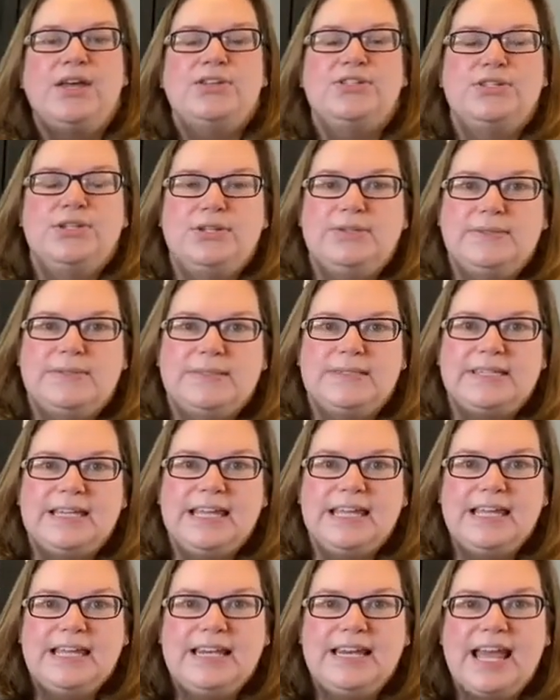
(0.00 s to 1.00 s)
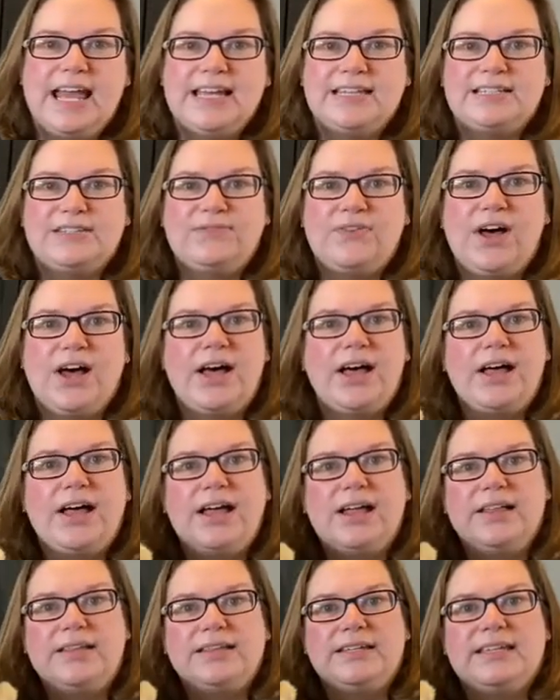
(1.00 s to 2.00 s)
to see next
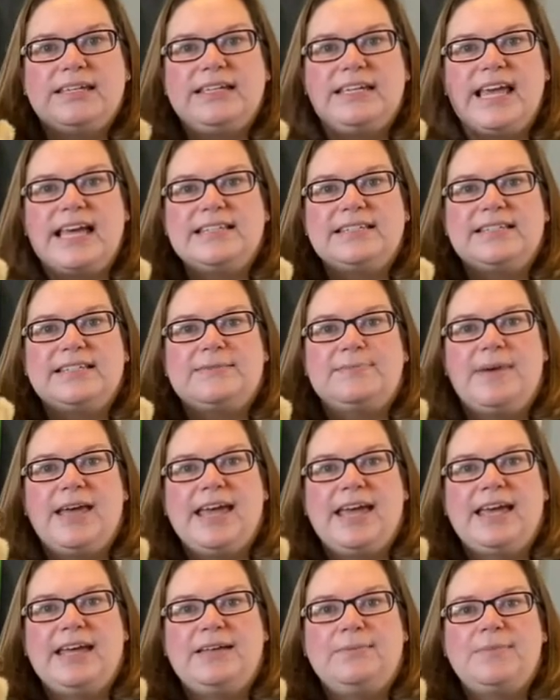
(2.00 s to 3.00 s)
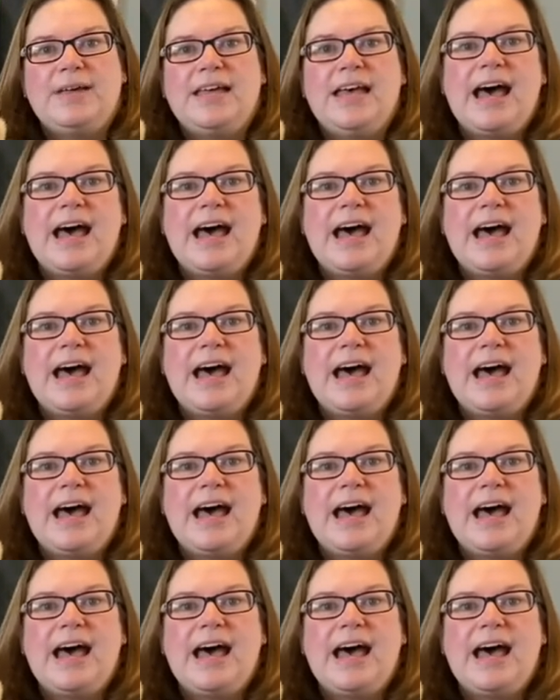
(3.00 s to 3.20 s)
fall, yes ma'am,